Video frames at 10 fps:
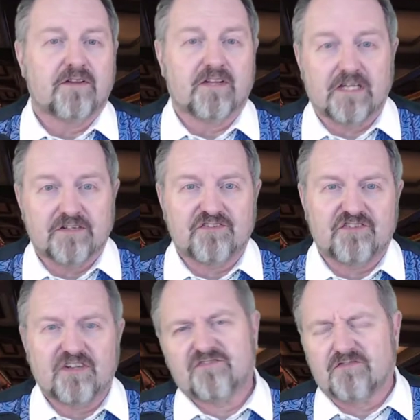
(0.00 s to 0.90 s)
They
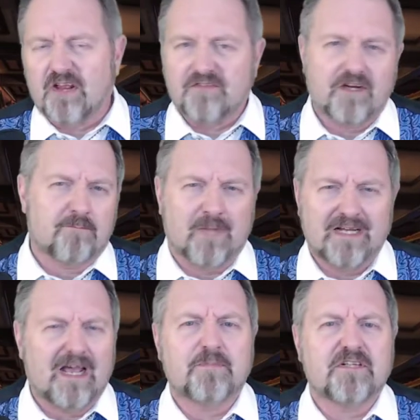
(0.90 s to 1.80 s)
insist that their
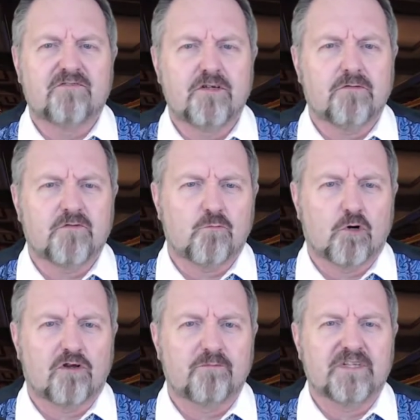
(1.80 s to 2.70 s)
myopic view of the
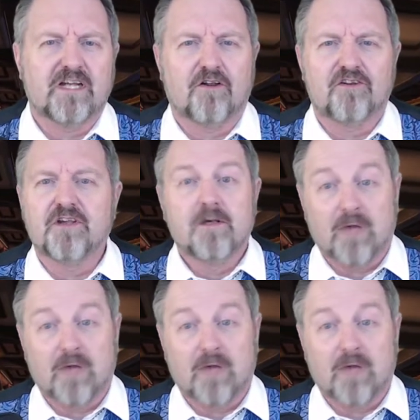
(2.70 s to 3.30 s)
world be held